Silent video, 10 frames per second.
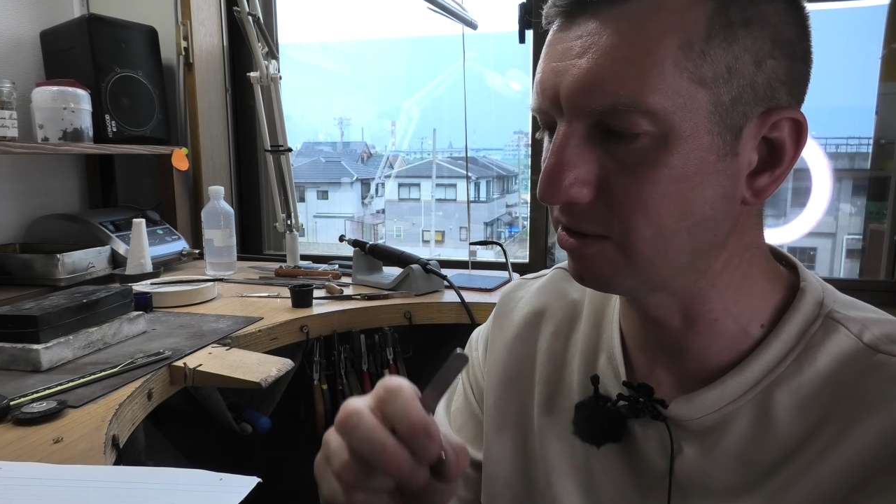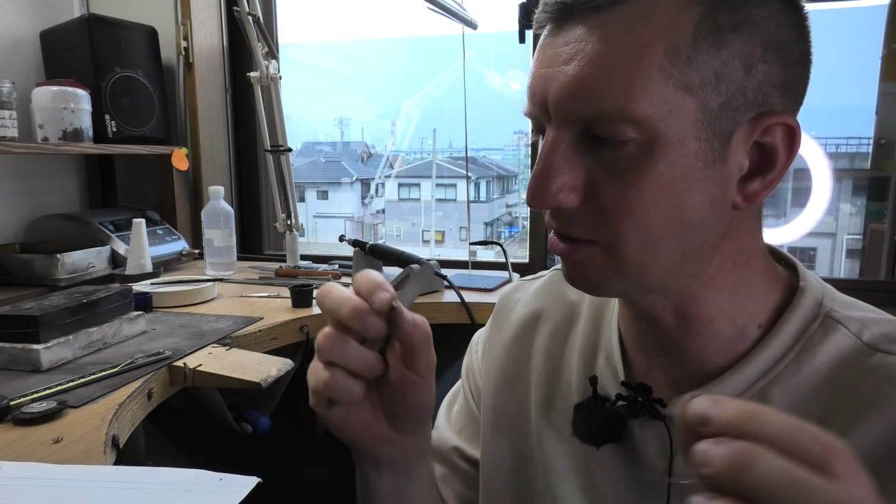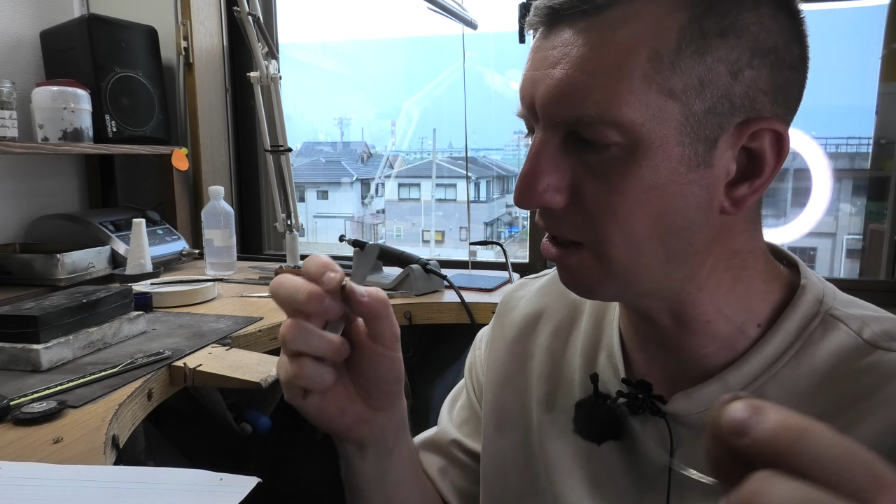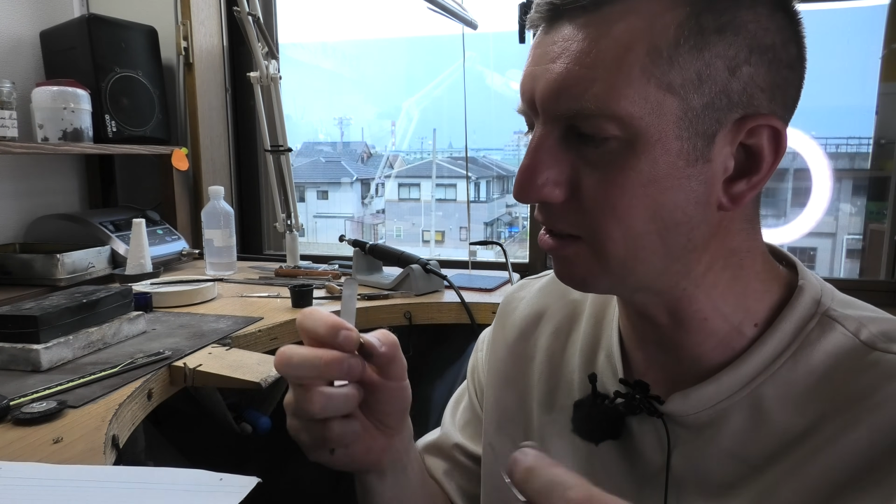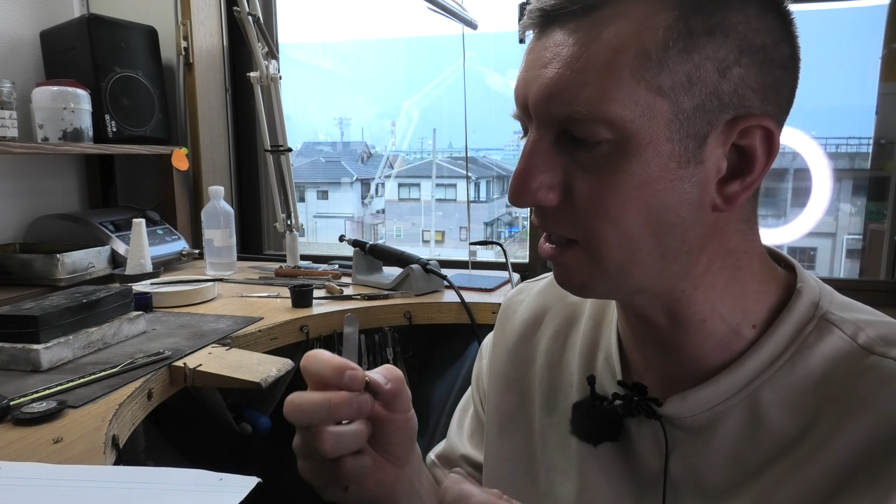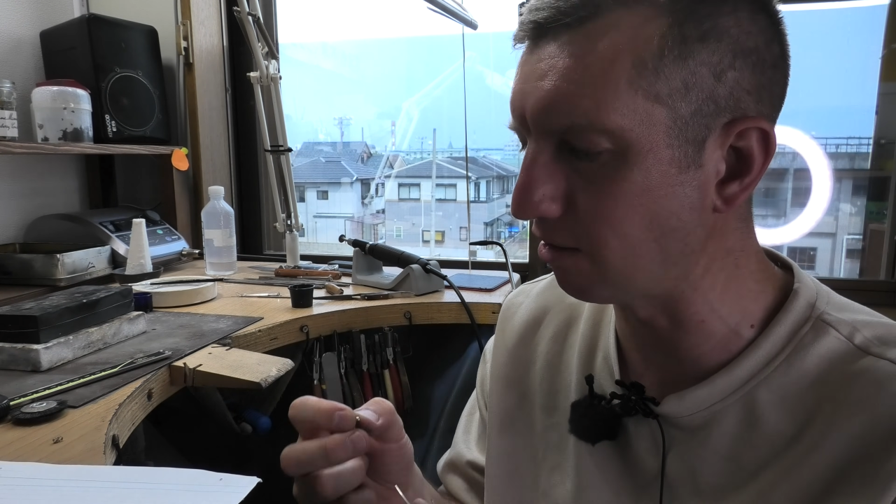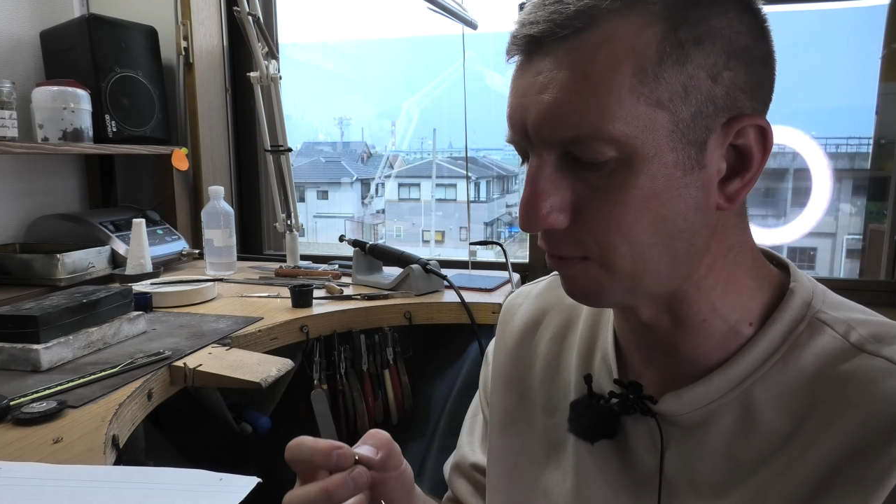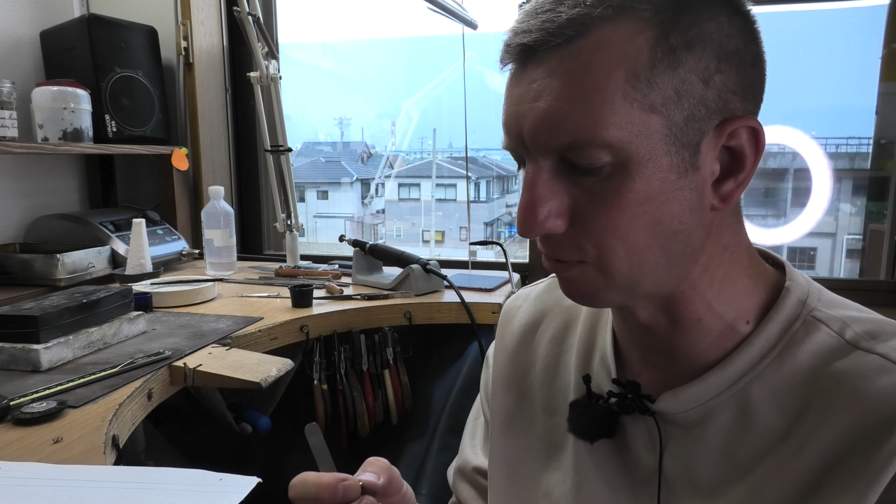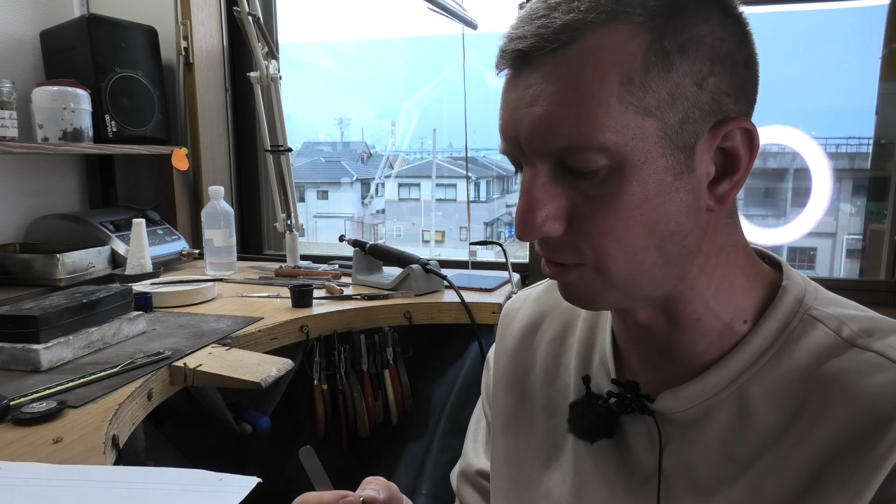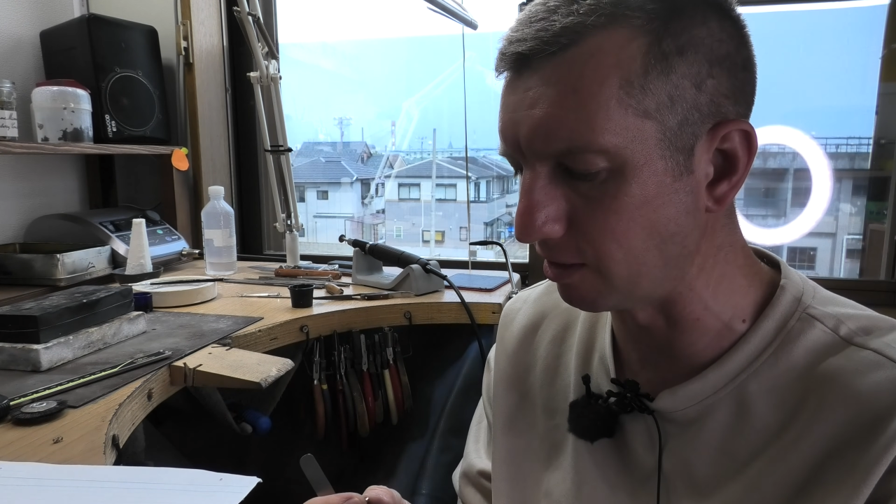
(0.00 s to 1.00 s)
There's hardly
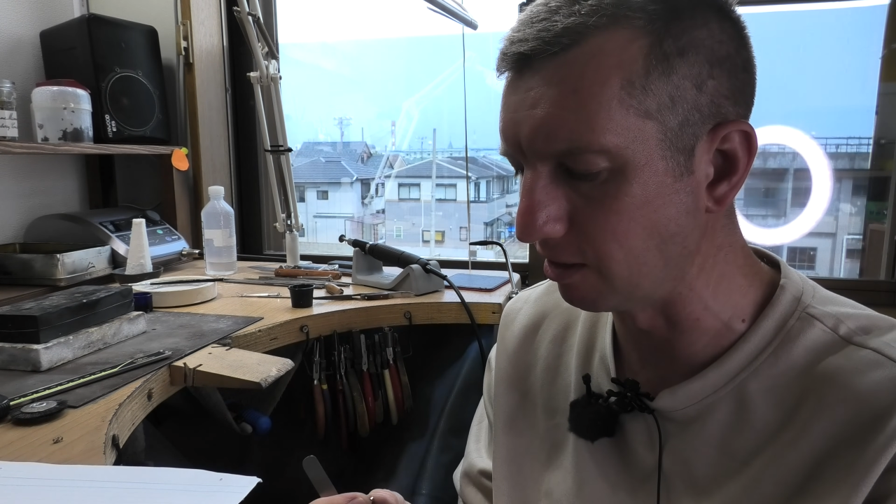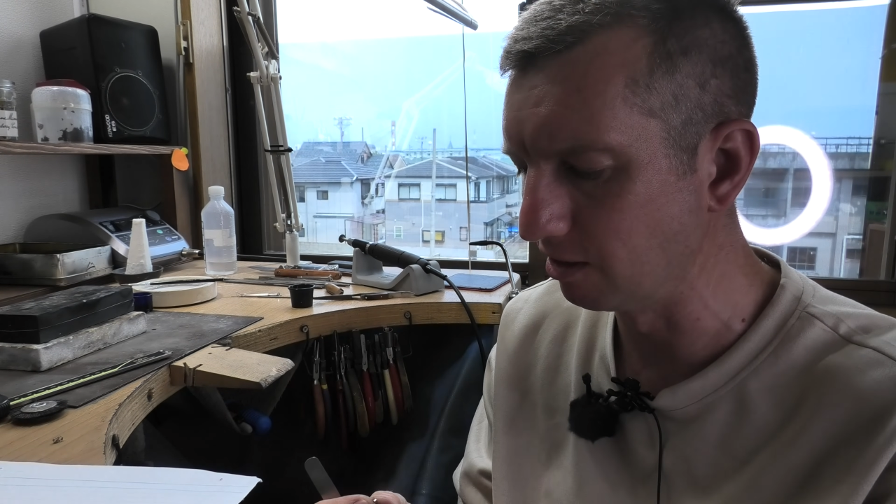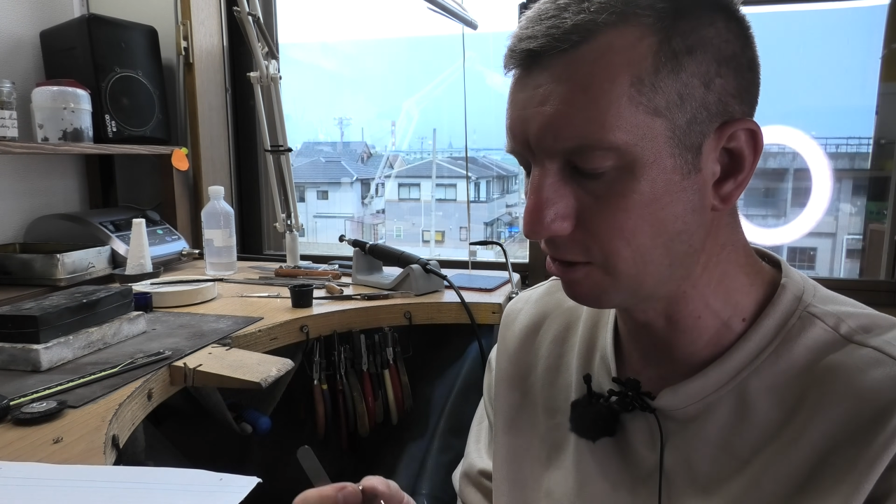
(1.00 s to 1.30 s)
anything really,